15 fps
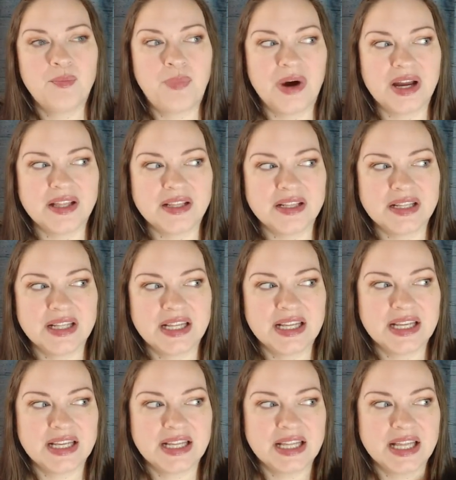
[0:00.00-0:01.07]
but
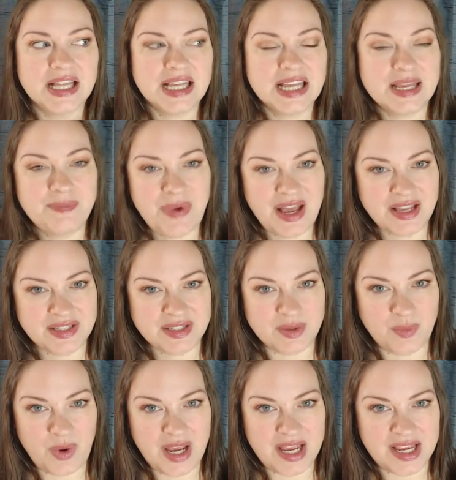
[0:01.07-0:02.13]
he passed
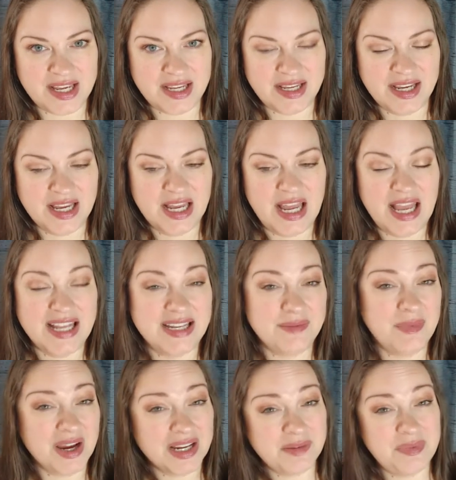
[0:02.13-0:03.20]
away and he
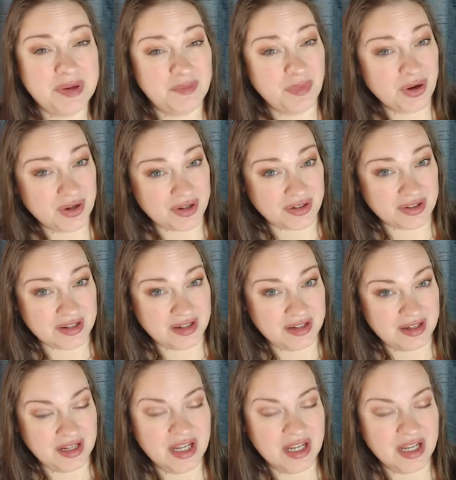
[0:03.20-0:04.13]
might have been murdered.